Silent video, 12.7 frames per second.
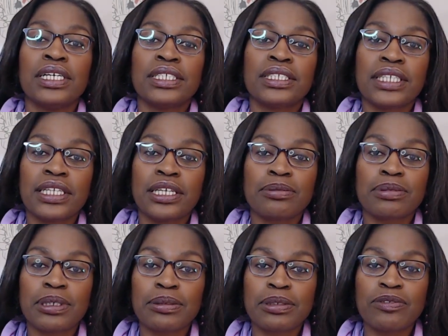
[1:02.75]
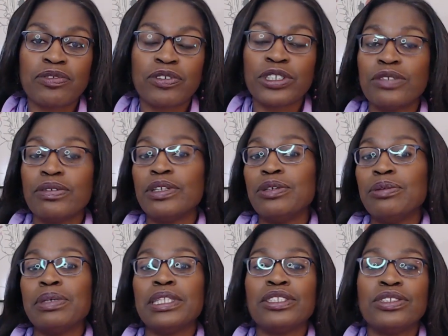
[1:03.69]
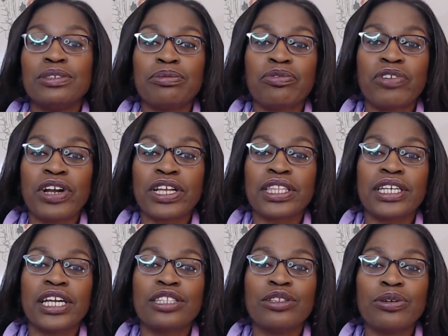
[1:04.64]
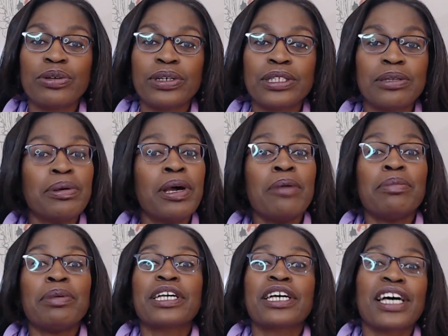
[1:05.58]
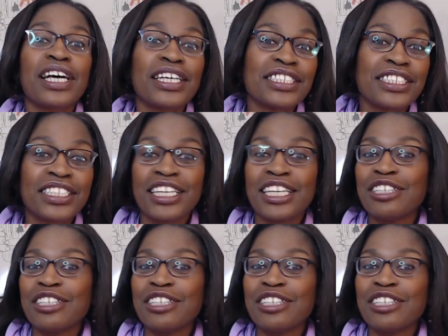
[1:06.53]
set up something for and you've been frankly ignoring them because